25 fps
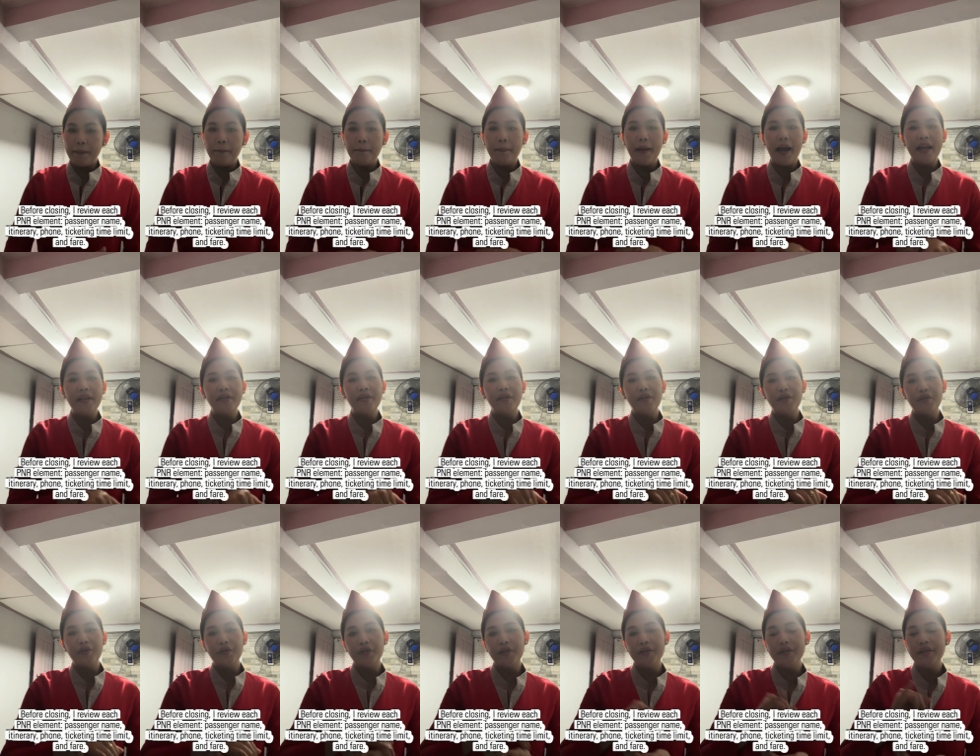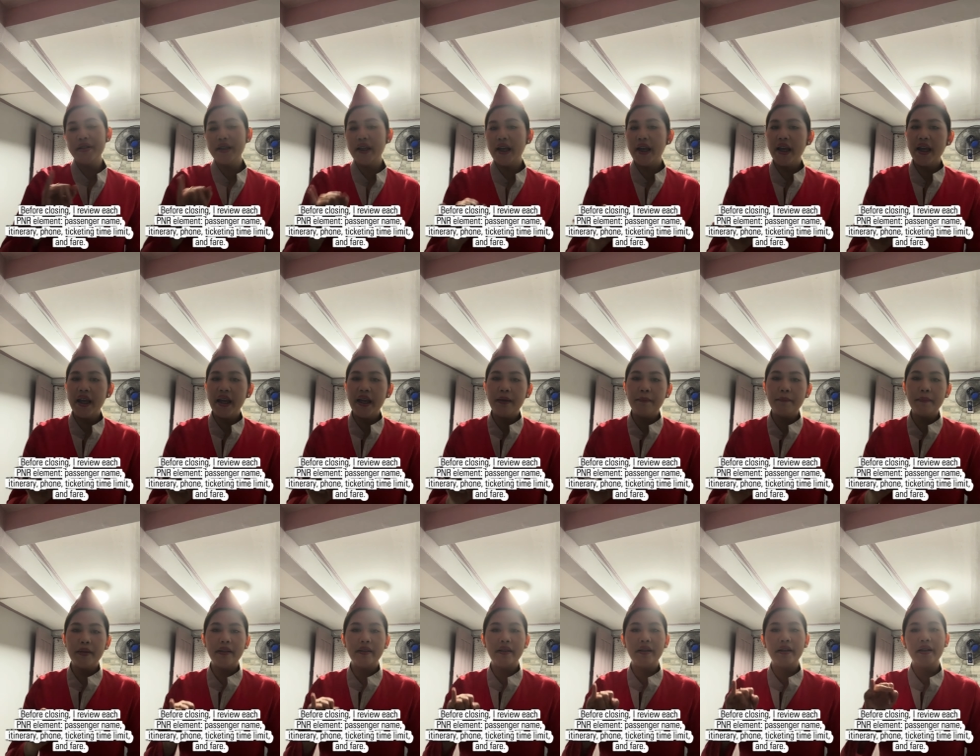passenger's name,
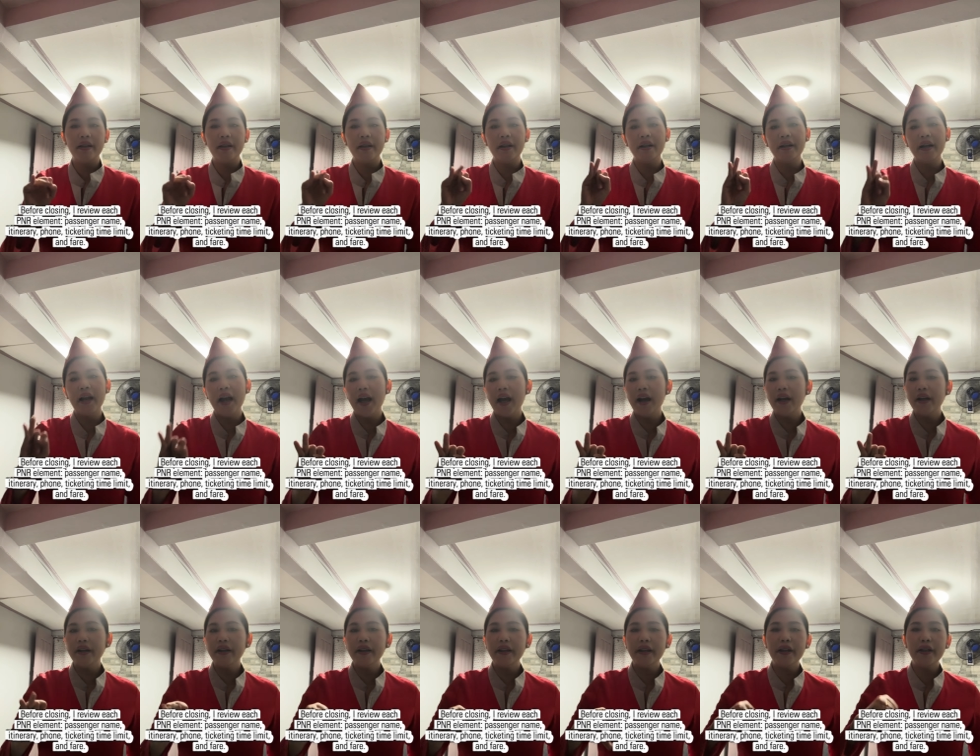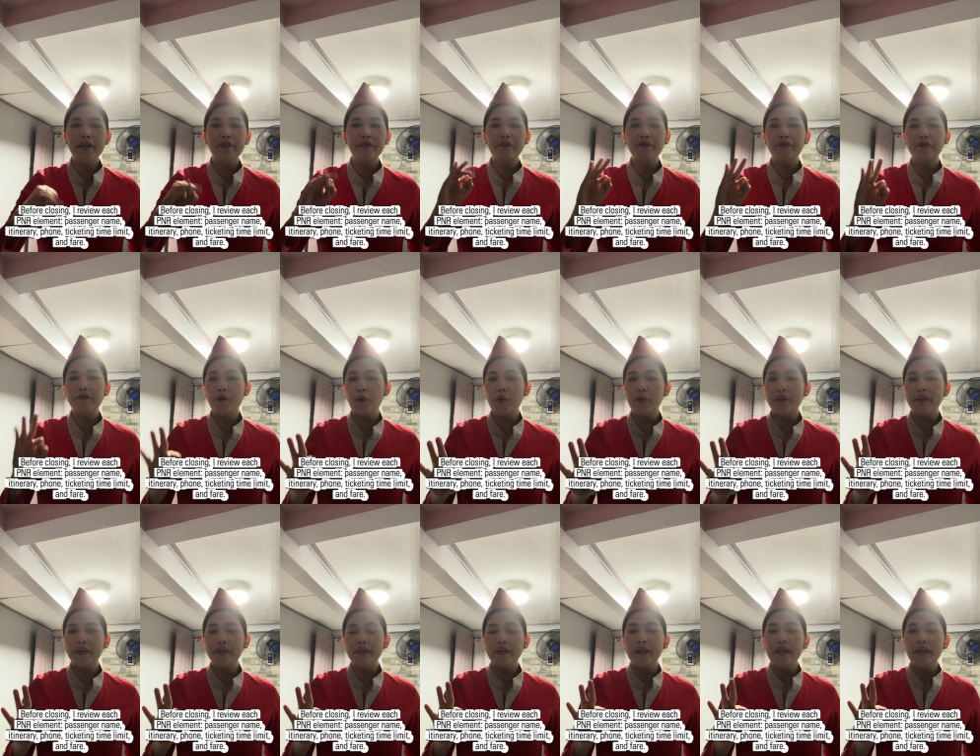itinerary, phone,